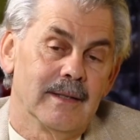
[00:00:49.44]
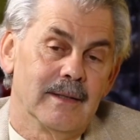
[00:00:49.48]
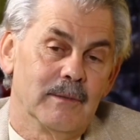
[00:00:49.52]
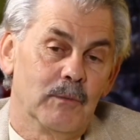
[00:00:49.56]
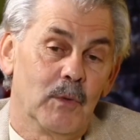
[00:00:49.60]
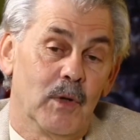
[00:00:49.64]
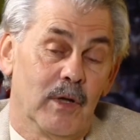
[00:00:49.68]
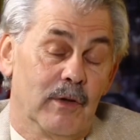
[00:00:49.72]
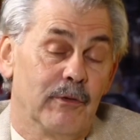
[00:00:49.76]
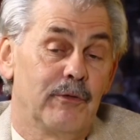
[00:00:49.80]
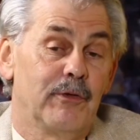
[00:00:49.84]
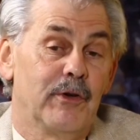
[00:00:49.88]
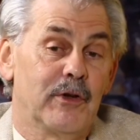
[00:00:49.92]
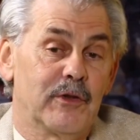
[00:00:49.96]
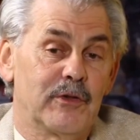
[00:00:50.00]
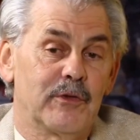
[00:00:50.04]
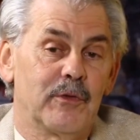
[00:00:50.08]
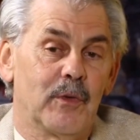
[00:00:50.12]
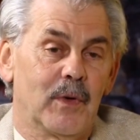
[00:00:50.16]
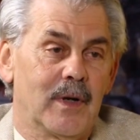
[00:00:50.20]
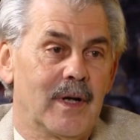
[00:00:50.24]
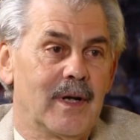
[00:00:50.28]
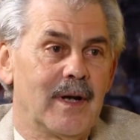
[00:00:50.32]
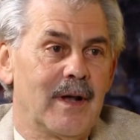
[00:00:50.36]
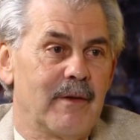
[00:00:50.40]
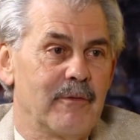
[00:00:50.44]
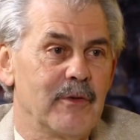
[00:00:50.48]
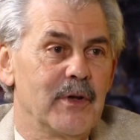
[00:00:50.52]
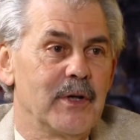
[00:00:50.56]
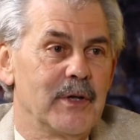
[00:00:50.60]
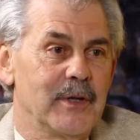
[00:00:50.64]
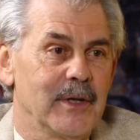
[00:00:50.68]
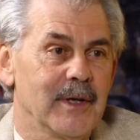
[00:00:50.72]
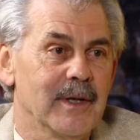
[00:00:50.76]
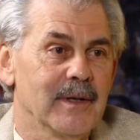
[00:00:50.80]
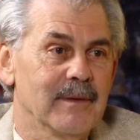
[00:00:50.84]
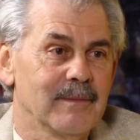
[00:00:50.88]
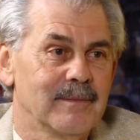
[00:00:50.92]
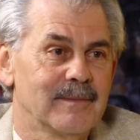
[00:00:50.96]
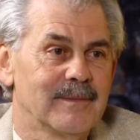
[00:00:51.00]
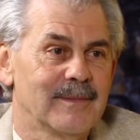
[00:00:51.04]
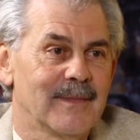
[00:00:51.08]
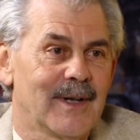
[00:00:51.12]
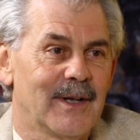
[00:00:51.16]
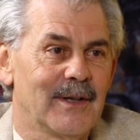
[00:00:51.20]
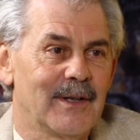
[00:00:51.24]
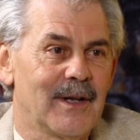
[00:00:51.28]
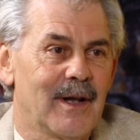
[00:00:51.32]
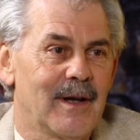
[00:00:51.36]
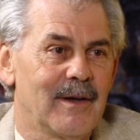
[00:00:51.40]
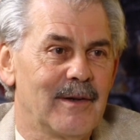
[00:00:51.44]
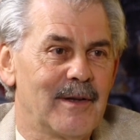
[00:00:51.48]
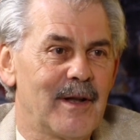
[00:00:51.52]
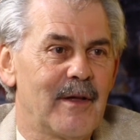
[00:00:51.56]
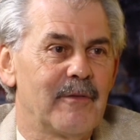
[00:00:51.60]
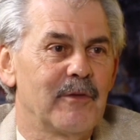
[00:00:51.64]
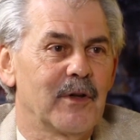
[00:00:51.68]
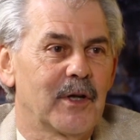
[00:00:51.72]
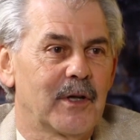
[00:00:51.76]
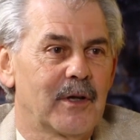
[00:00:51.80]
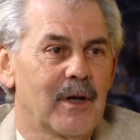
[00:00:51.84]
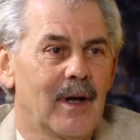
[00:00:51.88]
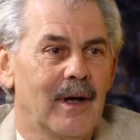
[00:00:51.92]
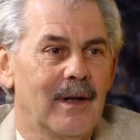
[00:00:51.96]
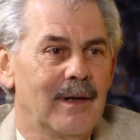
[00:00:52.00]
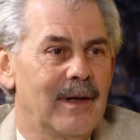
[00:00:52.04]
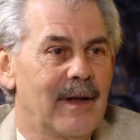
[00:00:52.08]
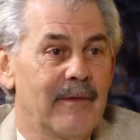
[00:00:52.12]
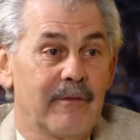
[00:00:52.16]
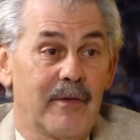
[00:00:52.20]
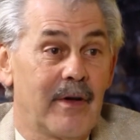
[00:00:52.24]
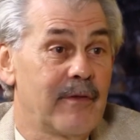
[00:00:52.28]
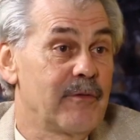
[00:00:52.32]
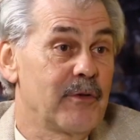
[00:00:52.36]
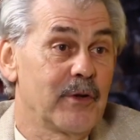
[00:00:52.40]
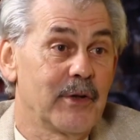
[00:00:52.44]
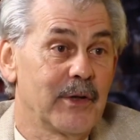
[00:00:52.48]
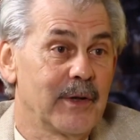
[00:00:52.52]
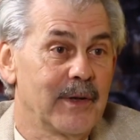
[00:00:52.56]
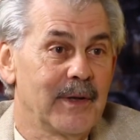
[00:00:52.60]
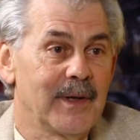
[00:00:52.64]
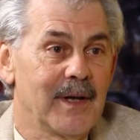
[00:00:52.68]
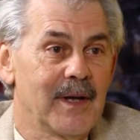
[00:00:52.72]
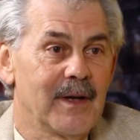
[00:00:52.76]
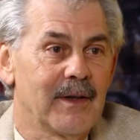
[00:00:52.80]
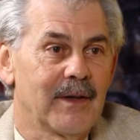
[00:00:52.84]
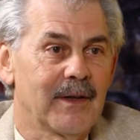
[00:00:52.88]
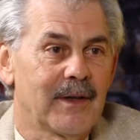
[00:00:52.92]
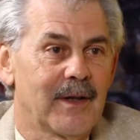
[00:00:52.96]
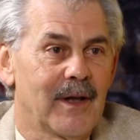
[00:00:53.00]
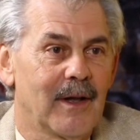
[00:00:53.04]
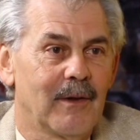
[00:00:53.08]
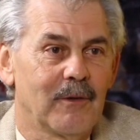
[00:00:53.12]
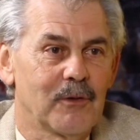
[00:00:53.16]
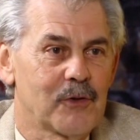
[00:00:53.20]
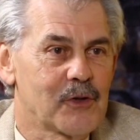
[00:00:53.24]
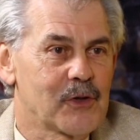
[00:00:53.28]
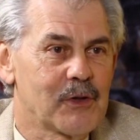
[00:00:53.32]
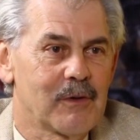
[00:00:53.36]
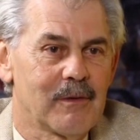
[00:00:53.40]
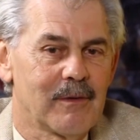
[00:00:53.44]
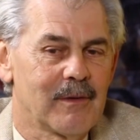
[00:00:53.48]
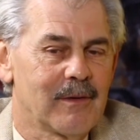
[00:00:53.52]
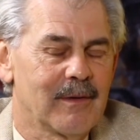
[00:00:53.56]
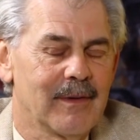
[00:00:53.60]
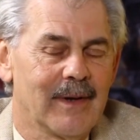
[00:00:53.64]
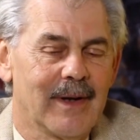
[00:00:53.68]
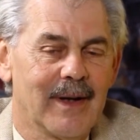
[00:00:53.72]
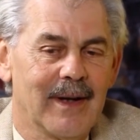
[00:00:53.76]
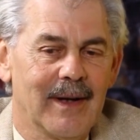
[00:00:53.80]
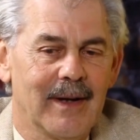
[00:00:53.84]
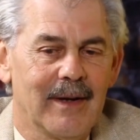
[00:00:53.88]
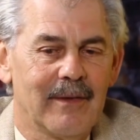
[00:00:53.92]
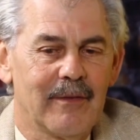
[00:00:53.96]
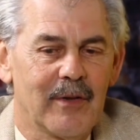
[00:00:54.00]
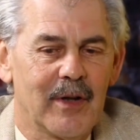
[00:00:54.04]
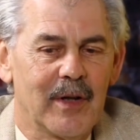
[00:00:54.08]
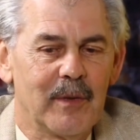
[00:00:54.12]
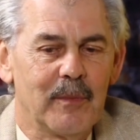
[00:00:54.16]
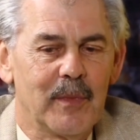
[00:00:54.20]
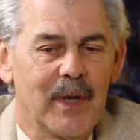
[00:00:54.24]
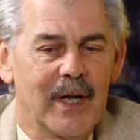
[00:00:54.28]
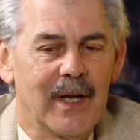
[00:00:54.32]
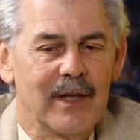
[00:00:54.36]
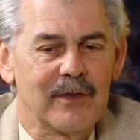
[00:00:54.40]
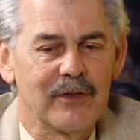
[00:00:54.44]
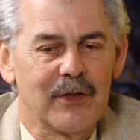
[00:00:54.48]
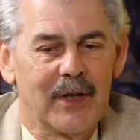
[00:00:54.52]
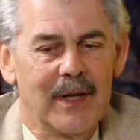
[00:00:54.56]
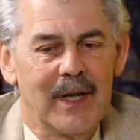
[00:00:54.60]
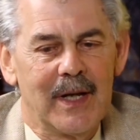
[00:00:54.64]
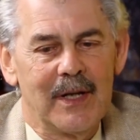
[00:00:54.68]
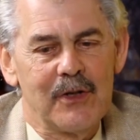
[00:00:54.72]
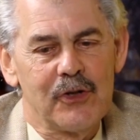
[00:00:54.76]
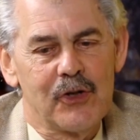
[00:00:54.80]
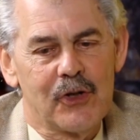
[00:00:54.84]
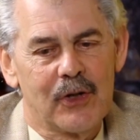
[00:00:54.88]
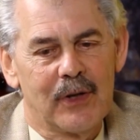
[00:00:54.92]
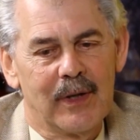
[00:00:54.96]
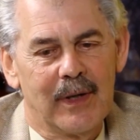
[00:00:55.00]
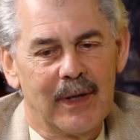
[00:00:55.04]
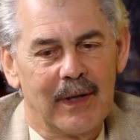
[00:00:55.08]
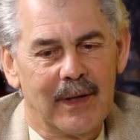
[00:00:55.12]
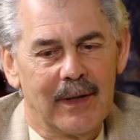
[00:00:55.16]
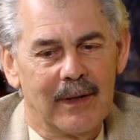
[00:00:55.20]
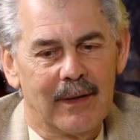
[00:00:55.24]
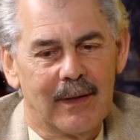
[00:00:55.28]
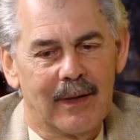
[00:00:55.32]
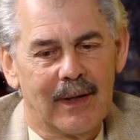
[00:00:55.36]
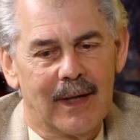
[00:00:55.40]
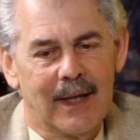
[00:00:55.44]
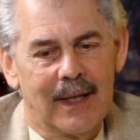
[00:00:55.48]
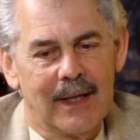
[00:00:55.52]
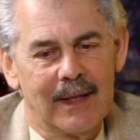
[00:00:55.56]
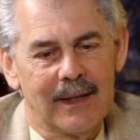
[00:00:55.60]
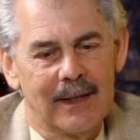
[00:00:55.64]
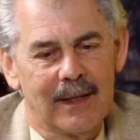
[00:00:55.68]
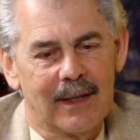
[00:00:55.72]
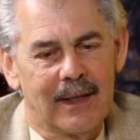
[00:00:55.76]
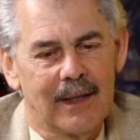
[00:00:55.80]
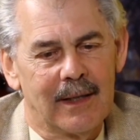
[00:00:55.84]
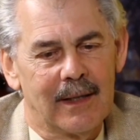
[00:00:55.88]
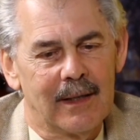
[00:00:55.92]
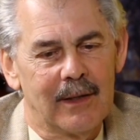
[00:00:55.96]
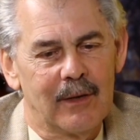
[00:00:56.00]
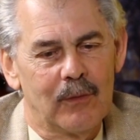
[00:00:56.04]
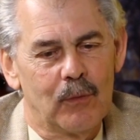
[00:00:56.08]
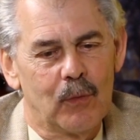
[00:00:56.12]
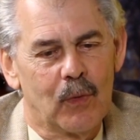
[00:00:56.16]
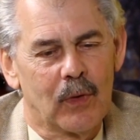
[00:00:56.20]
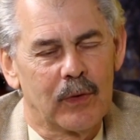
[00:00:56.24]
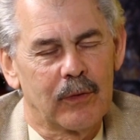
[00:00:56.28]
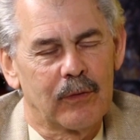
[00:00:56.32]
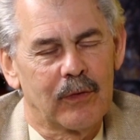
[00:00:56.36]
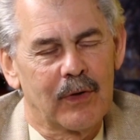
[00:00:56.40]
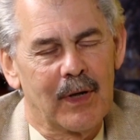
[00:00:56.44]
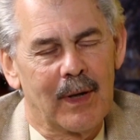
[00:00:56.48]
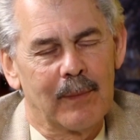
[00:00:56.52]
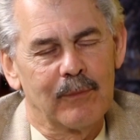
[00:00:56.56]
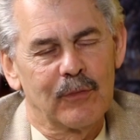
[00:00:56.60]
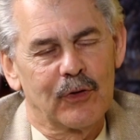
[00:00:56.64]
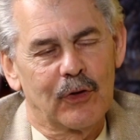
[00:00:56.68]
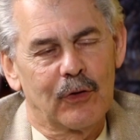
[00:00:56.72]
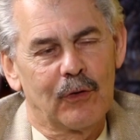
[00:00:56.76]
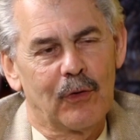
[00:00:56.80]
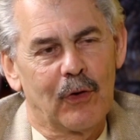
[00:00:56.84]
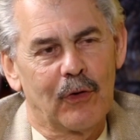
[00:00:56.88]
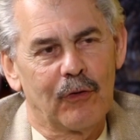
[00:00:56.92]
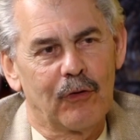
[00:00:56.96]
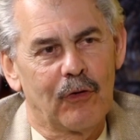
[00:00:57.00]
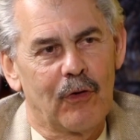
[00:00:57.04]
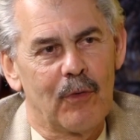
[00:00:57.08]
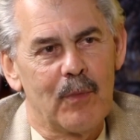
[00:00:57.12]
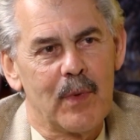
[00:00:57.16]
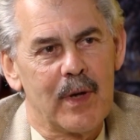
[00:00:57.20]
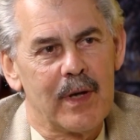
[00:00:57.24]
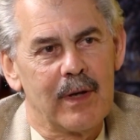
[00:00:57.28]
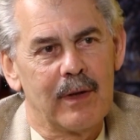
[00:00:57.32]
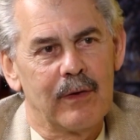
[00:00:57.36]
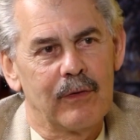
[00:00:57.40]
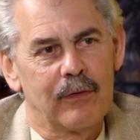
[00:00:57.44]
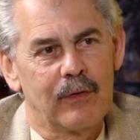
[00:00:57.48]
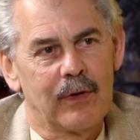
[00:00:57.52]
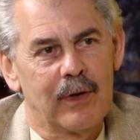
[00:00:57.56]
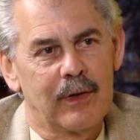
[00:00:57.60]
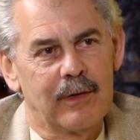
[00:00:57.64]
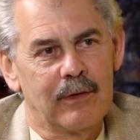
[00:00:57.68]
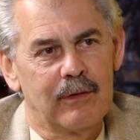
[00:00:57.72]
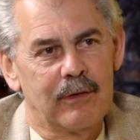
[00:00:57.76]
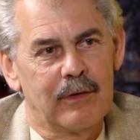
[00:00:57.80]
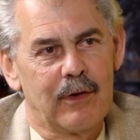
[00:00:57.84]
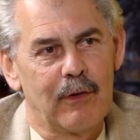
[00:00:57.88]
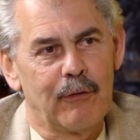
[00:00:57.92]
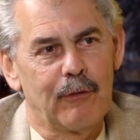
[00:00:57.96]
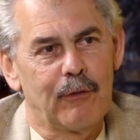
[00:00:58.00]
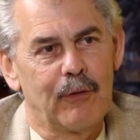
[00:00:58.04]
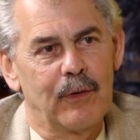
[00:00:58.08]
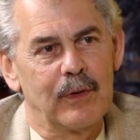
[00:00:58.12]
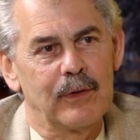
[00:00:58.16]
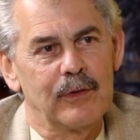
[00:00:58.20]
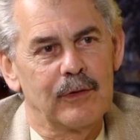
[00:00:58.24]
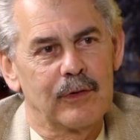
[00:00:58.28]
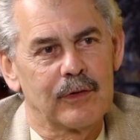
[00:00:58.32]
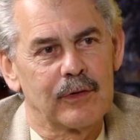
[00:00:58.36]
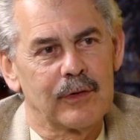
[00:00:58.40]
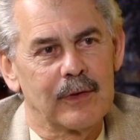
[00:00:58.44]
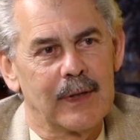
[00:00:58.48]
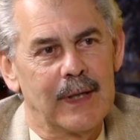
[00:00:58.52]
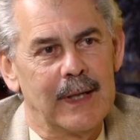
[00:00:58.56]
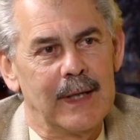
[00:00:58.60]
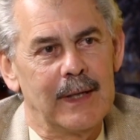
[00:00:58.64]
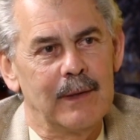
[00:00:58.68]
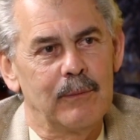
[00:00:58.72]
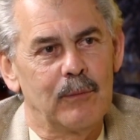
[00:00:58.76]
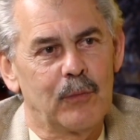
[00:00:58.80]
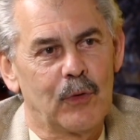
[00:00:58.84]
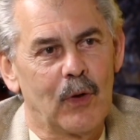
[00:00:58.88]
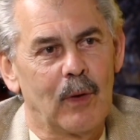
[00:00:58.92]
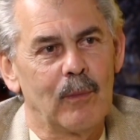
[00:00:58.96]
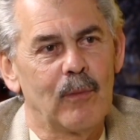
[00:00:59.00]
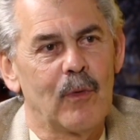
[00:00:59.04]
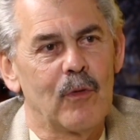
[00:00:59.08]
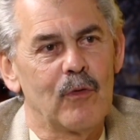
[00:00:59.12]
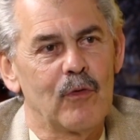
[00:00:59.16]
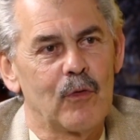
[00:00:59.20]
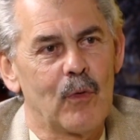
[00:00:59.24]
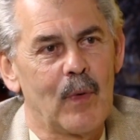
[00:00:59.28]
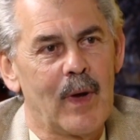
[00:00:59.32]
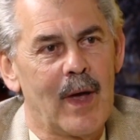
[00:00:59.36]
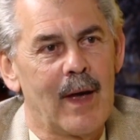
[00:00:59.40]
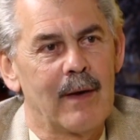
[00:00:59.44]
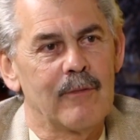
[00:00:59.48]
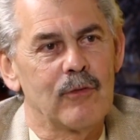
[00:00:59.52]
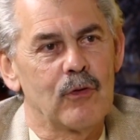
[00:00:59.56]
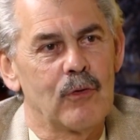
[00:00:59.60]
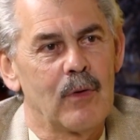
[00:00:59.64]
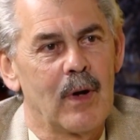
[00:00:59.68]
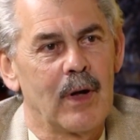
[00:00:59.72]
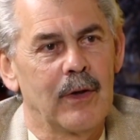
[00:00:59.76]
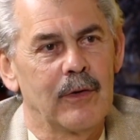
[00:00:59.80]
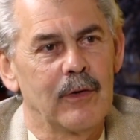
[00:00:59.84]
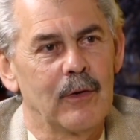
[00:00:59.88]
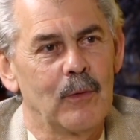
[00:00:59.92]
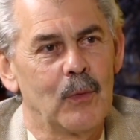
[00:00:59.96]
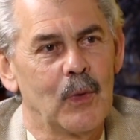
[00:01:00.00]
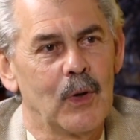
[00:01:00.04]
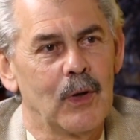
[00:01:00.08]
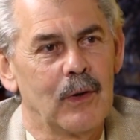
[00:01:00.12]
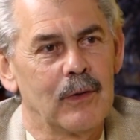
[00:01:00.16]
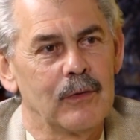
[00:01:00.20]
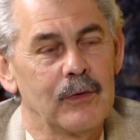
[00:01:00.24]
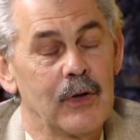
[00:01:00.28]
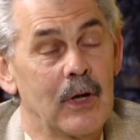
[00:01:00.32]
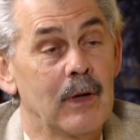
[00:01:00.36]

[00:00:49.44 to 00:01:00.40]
Well, first of all, I love India. I love everything here, the culture and everything. But as an engineer, what comes across to me is the difference in problems we have around the world.